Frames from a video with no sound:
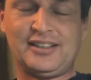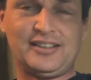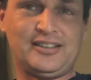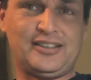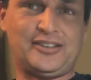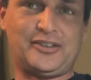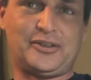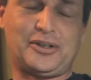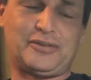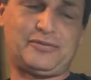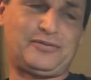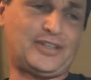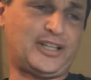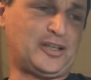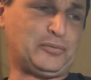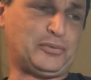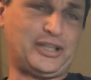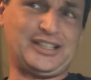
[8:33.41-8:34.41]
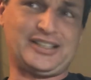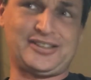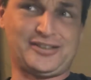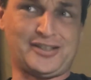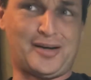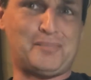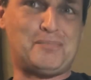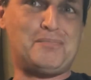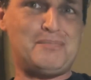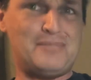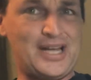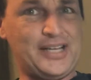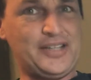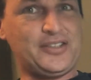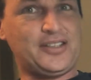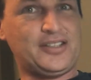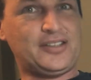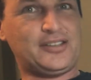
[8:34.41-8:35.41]
A fire break is not
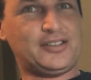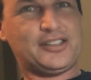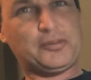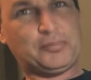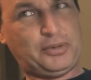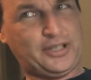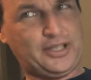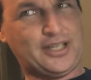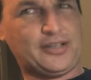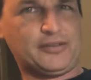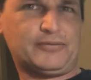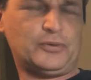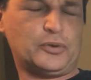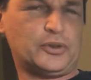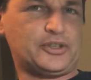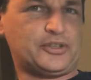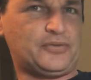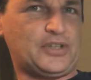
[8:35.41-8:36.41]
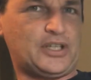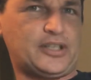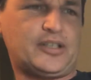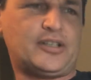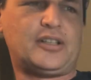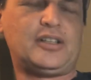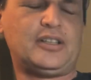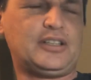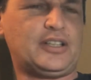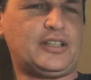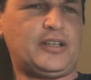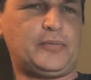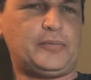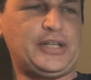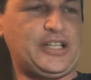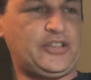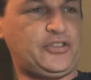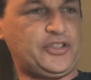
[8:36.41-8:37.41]
meant to put out a forest fire.
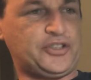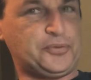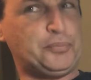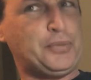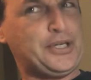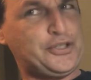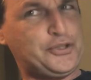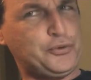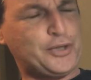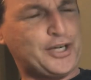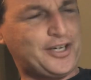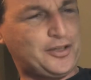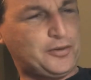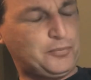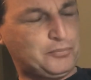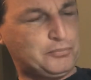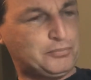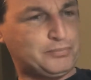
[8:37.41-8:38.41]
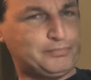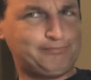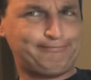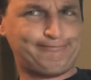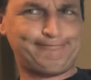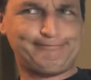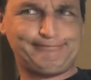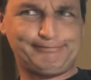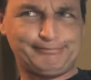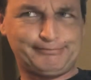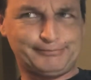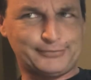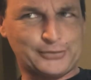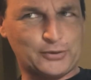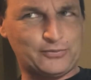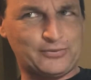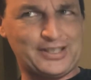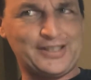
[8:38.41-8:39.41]
It's just meant to kind of
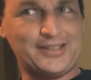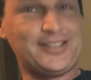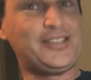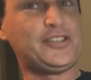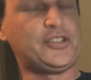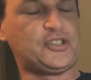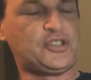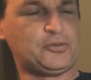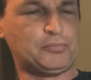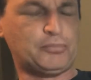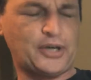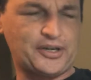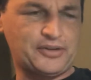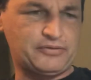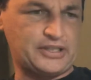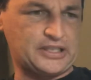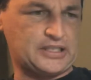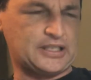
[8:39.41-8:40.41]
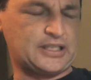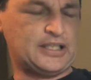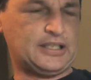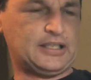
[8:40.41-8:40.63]
prevent the spread of it.